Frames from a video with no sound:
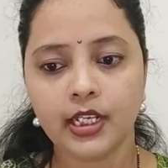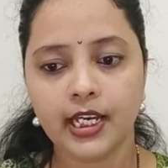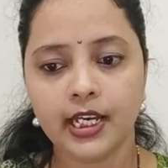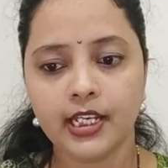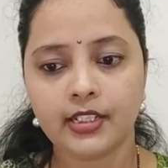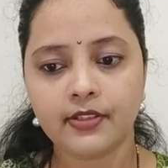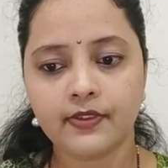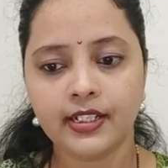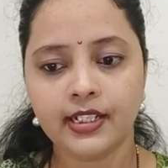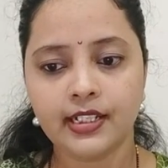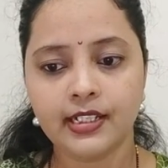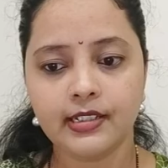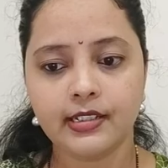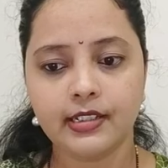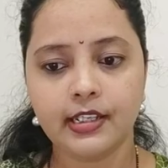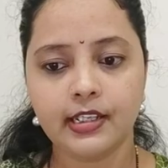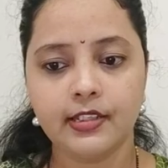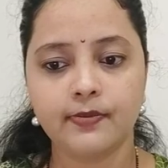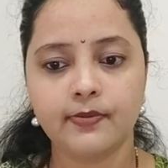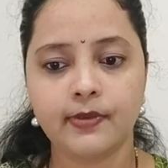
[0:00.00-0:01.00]
as well as
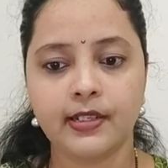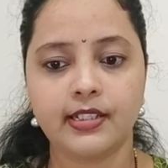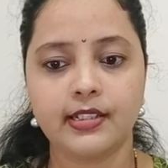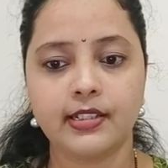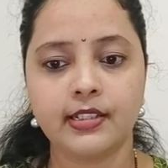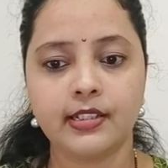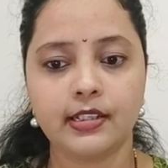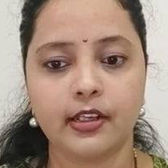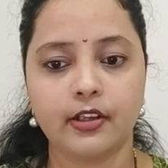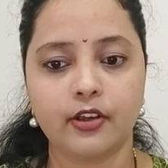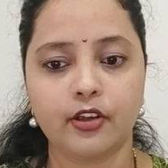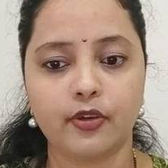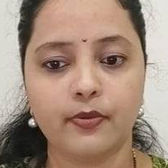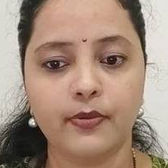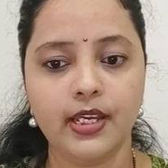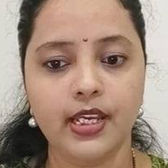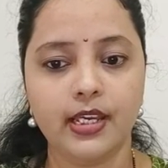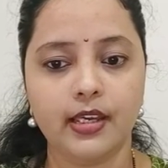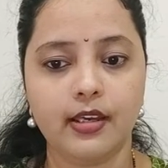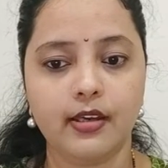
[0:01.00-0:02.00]
these places cannot
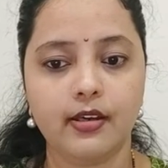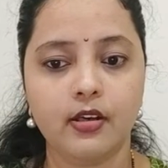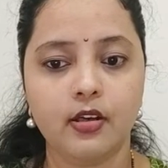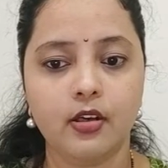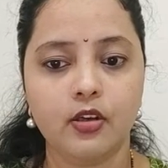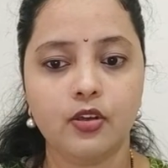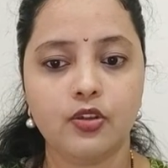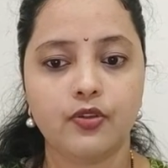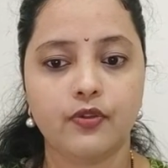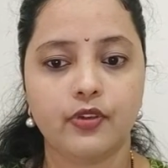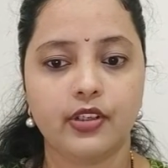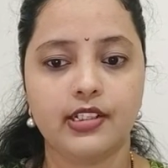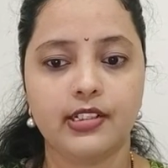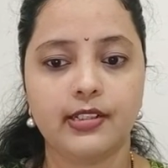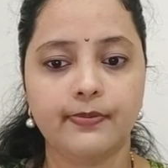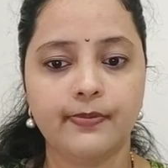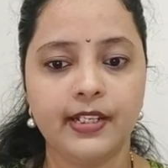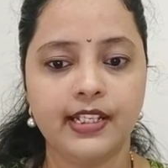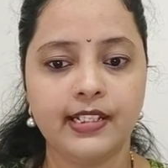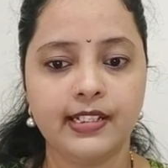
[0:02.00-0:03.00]
be E. So what is
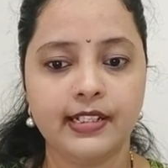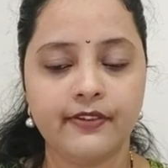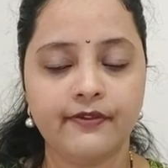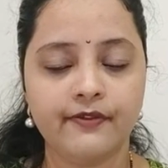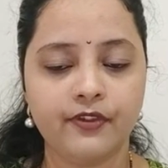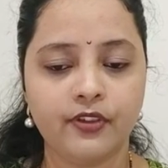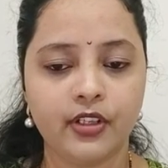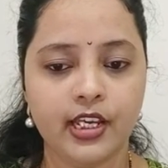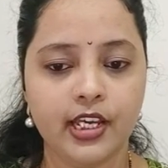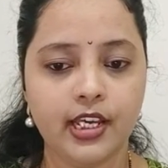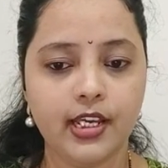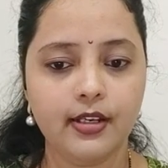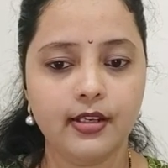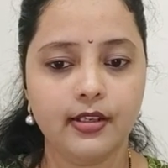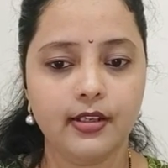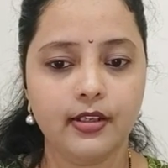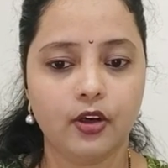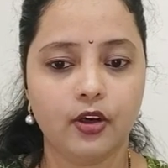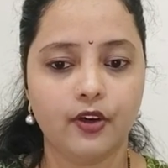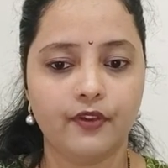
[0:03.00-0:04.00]
the place left for E?
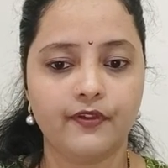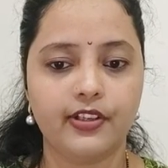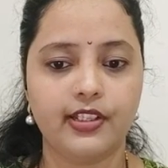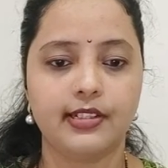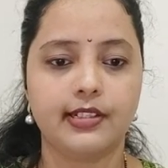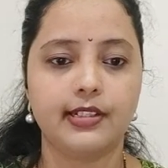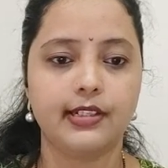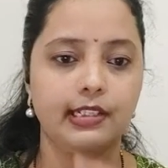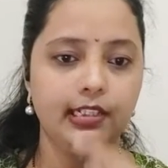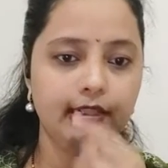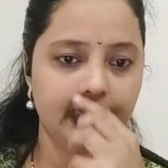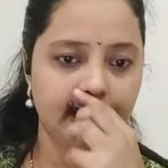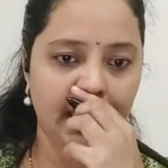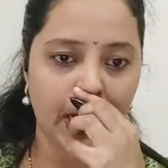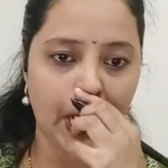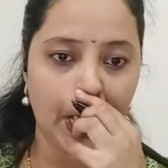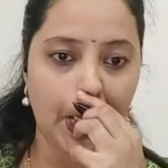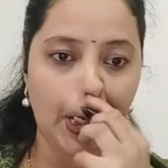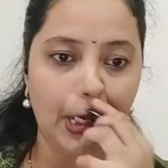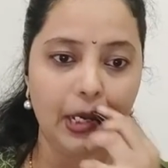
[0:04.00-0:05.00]
Obviously this
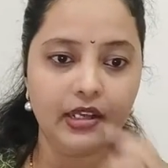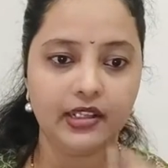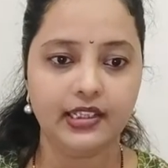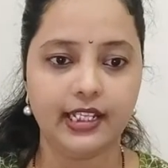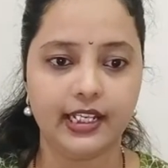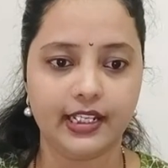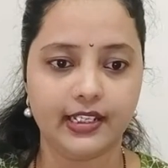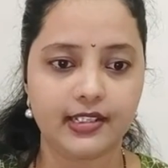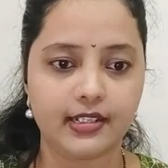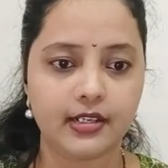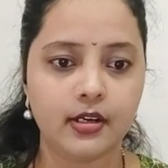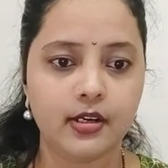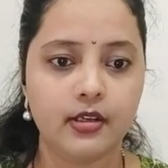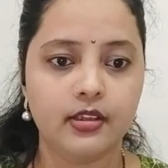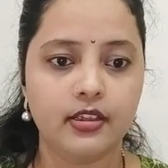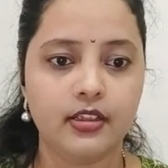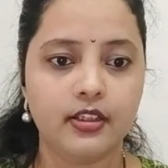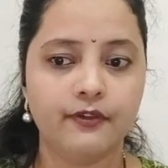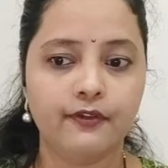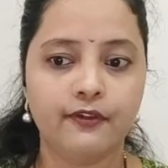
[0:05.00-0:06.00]
guy. Next,
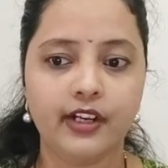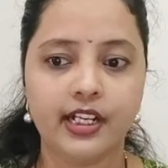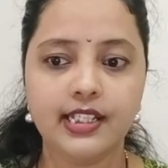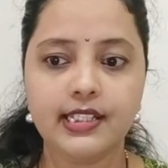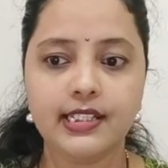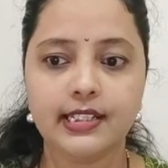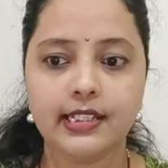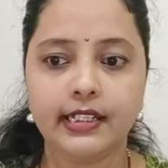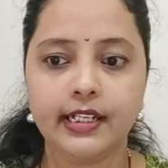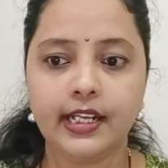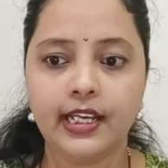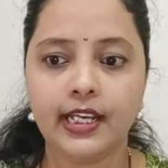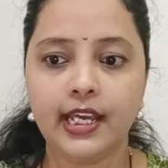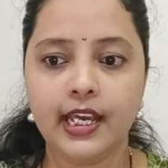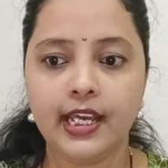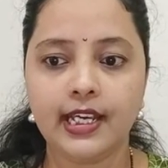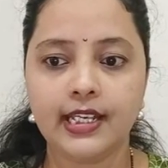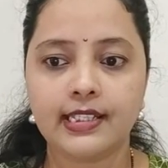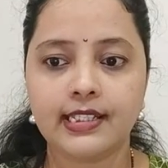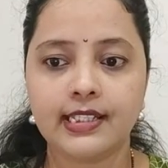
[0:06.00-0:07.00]
the one sitting
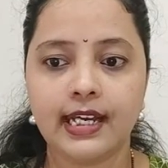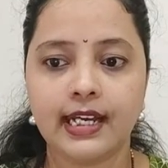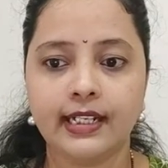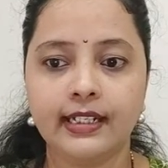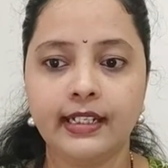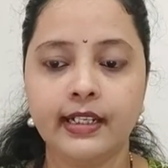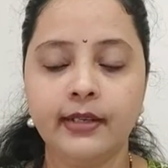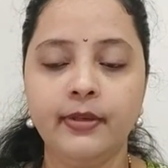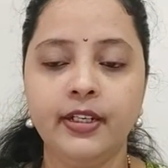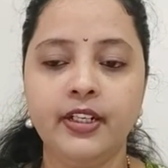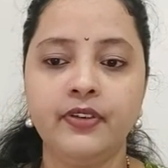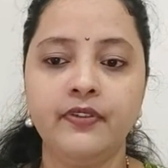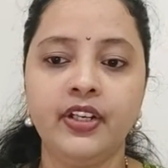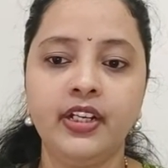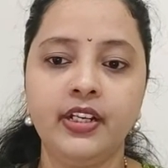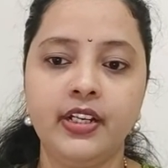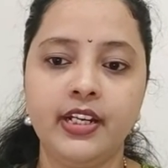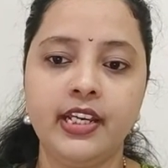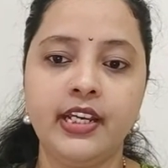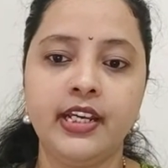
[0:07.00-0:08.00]
exactly
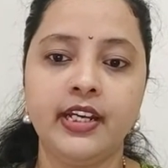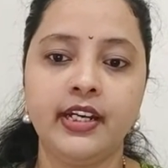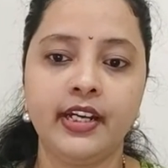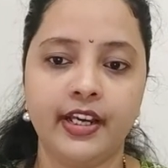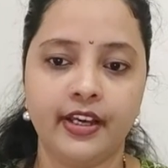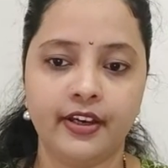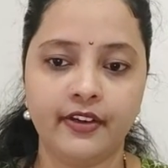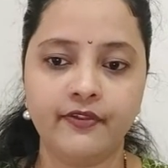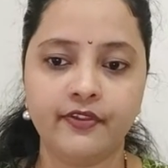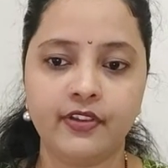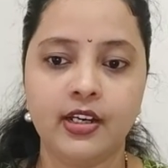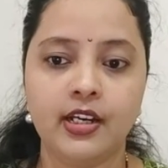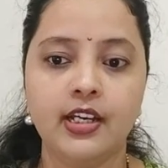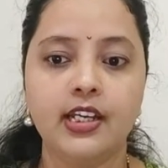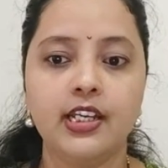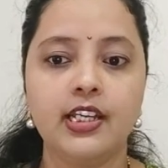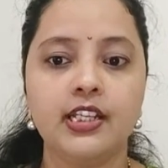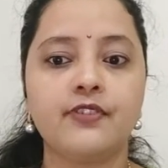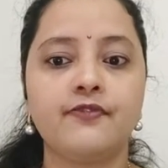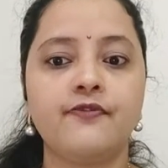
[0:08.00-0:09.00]
between D and F
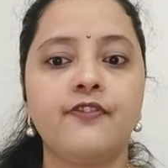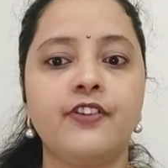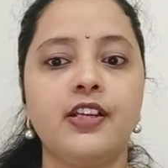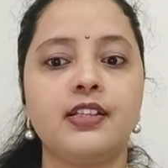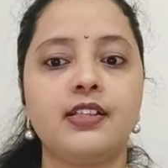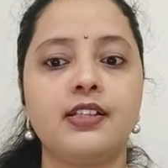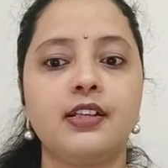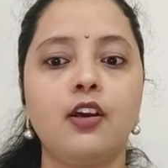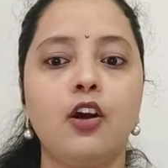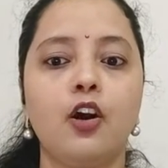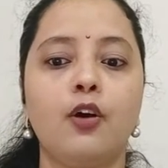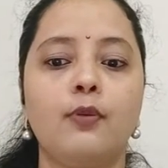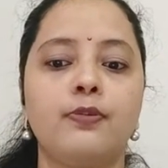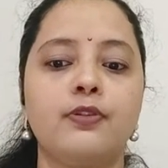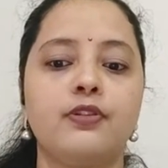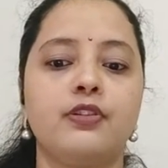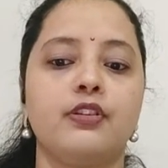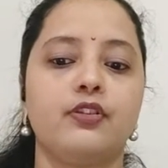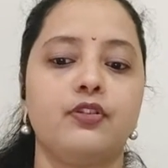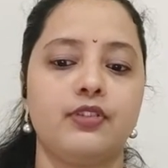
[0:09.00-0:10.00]
is facing
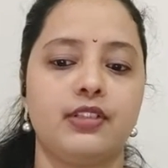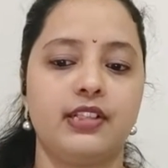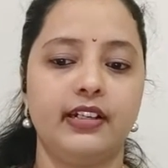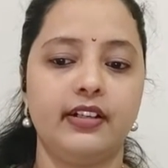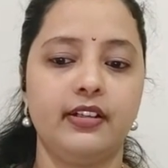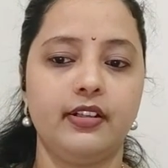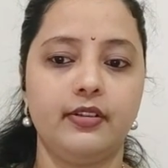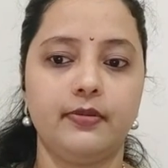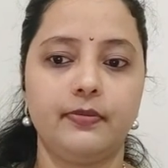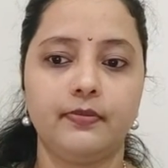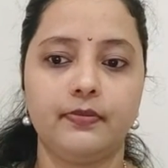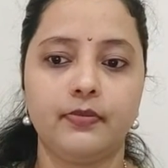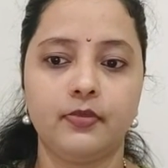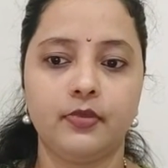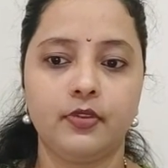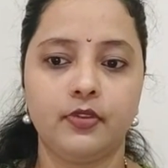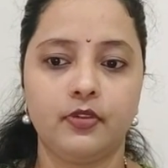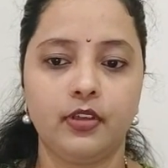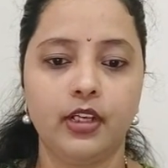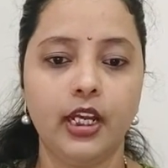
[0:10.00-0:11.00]
opposite to center.
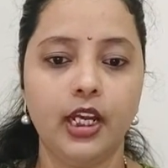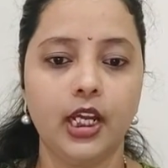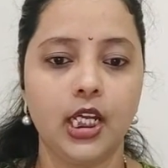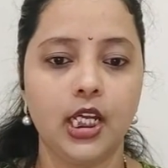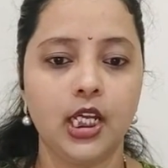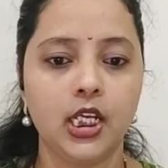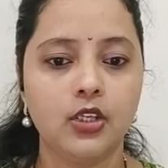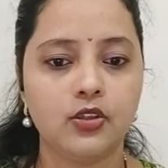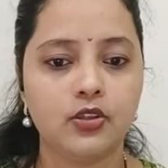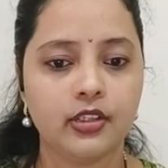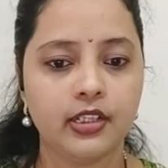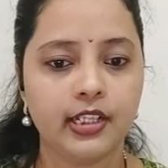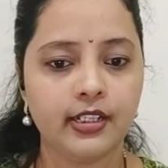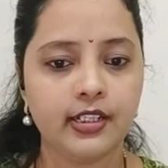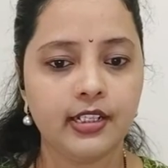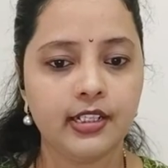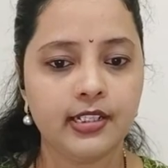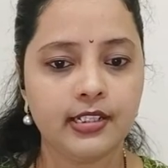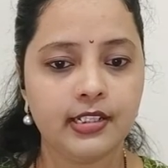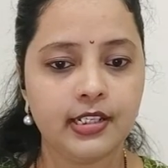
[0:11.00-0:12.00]
Okay. So there
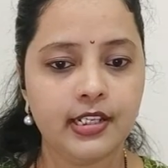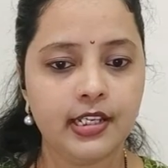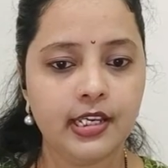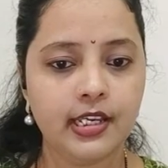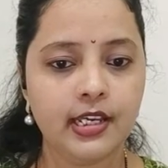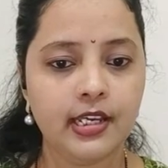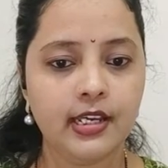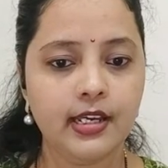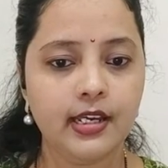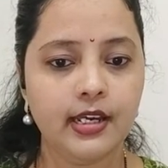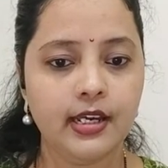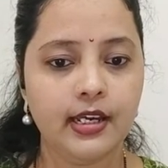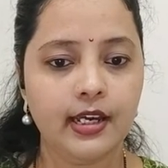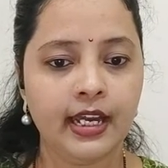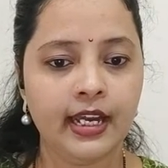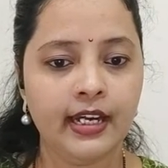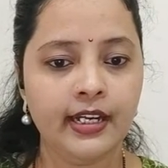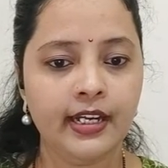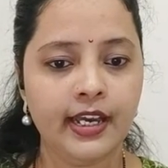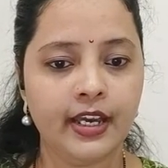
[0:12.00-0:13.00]
is D
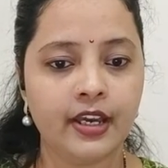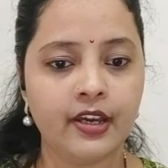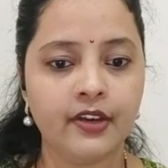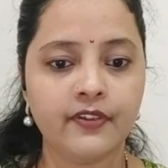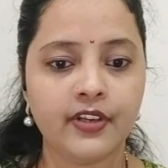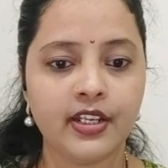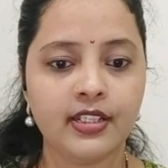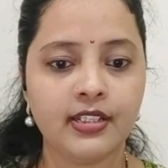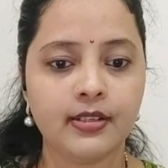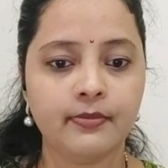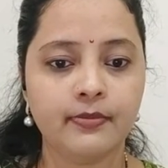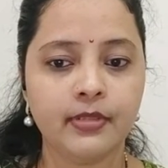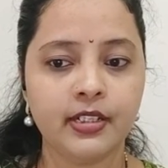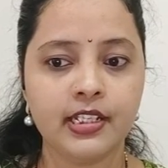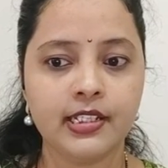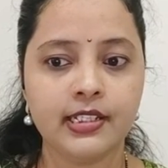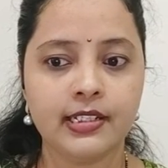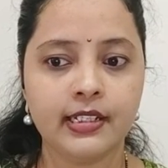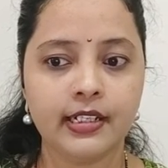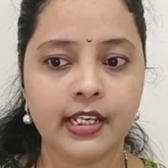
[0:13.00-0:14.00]
and F and somebody
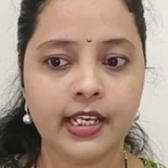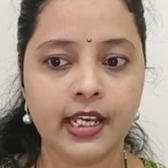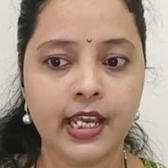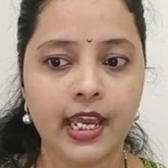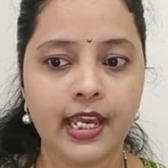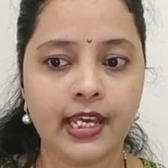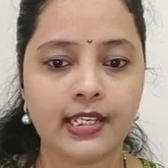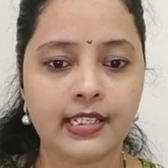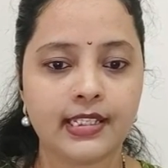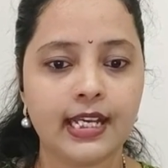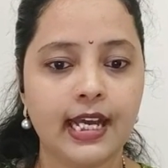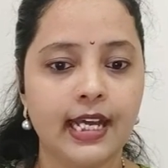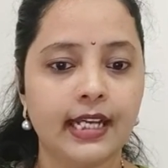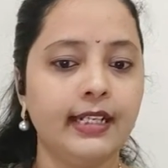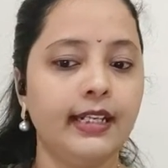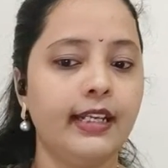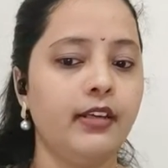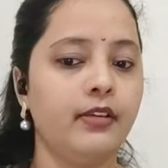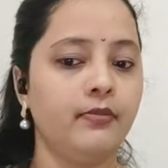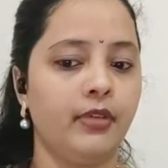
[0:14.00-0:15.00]
is sitting
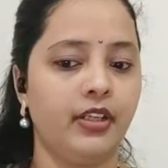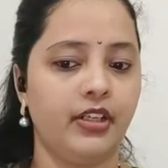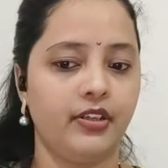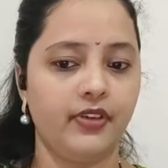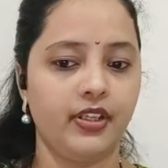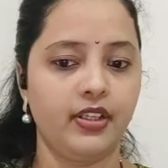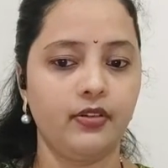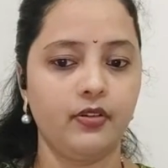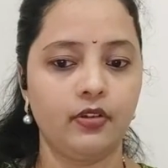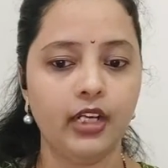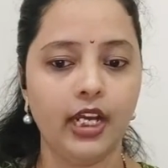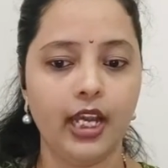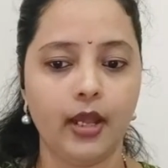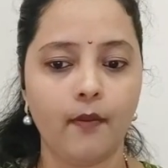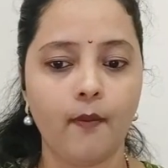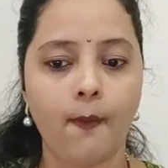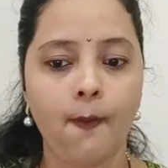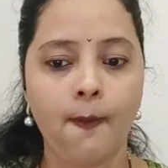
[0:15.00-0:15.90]
exactly in between. Okay.